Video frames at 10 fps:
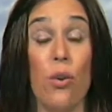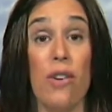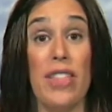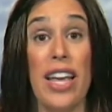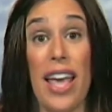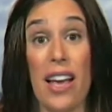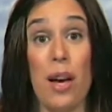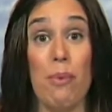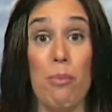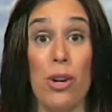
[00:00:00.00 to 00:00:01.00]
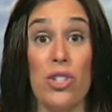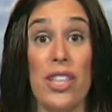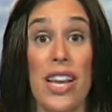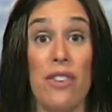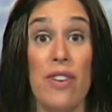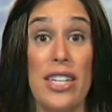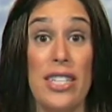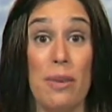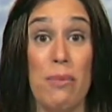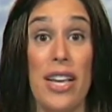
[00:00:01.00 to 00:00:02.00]
or if they can't come in person, they can find
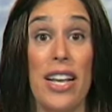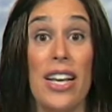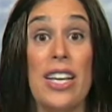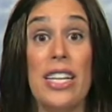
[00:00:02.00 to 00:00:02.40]
something,